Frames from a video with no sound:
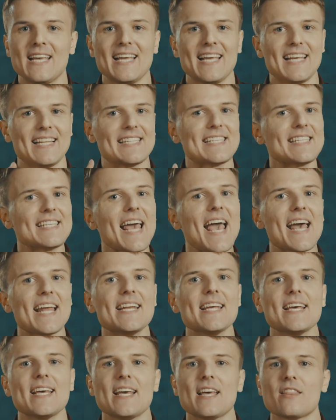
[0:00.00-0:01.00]

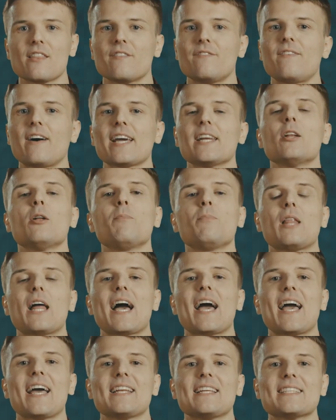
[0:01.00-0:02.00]
Instead, the final
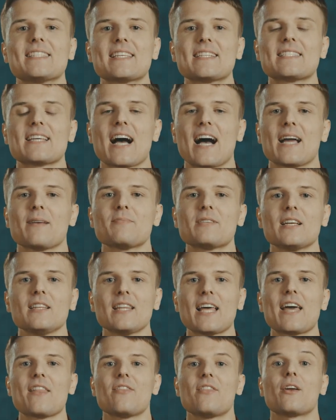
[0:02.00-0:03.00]
plan is the time to
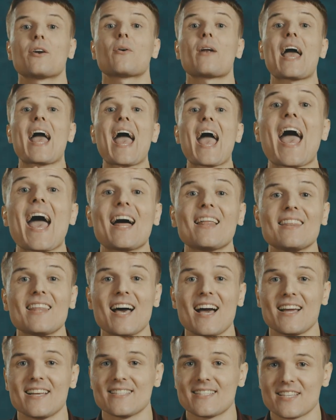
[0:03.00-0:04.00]
let their
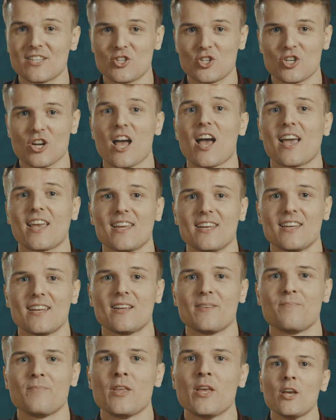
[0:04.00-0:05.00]
allies shine.
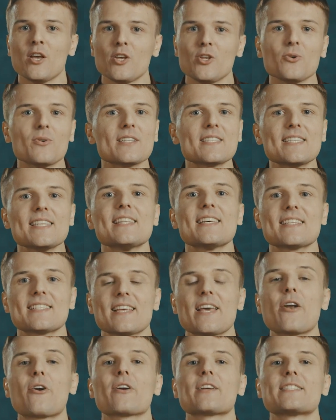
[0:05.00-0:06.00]
You can see this
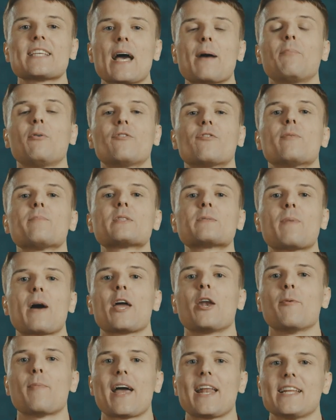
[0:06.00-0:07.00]
in our example from
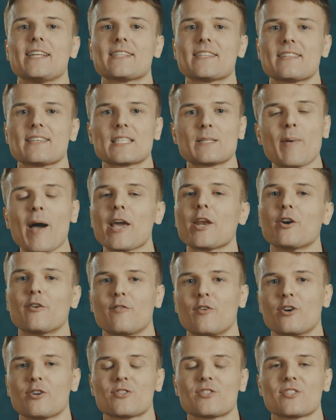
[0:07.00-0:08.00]
Spider-Man Into the
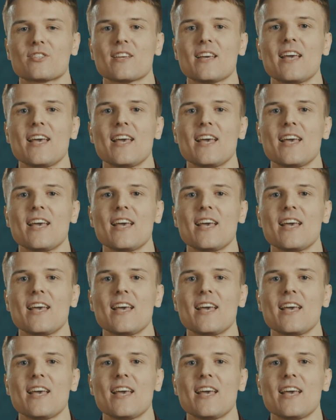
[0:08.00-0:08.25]
Spider-Verse.